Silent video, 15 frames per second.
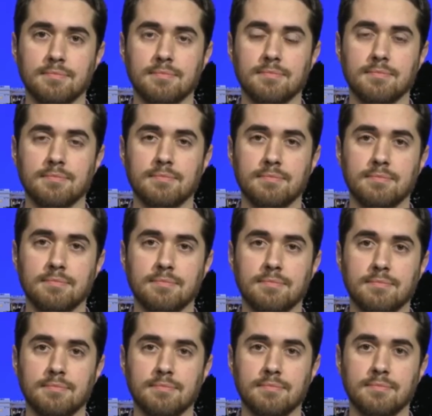
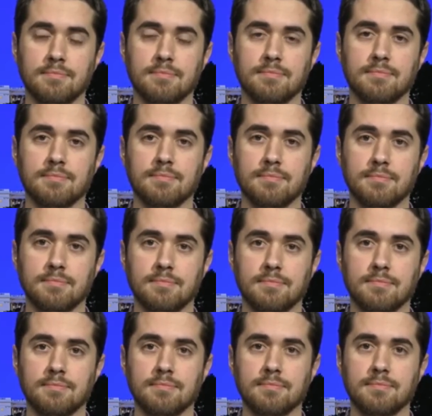
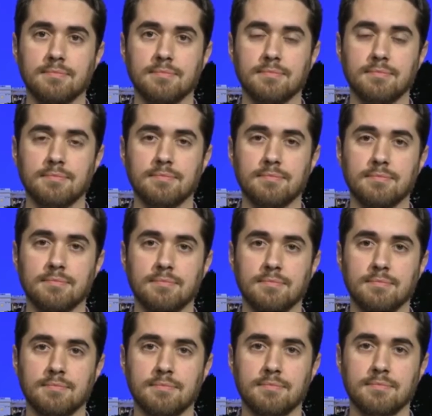
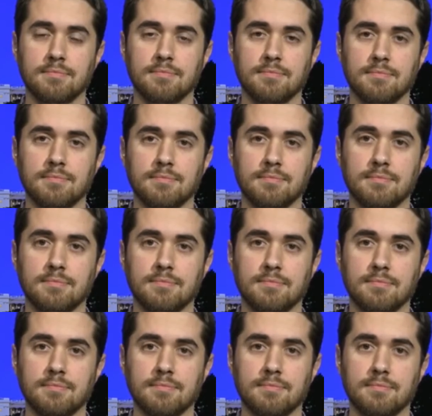
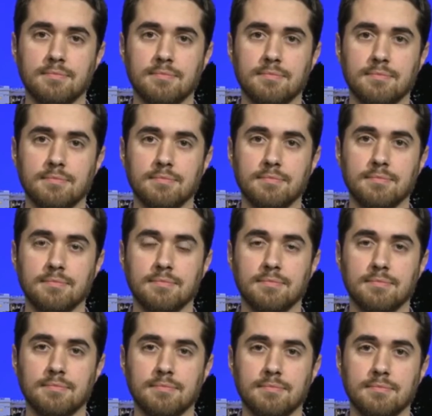
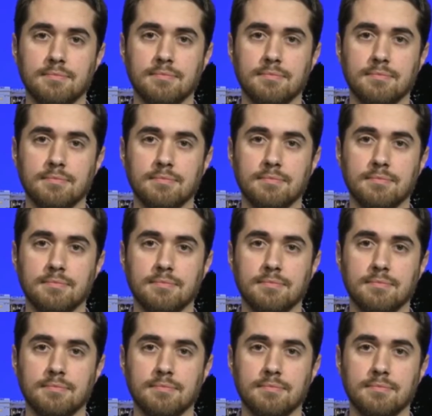No words are spoken by the person on screen.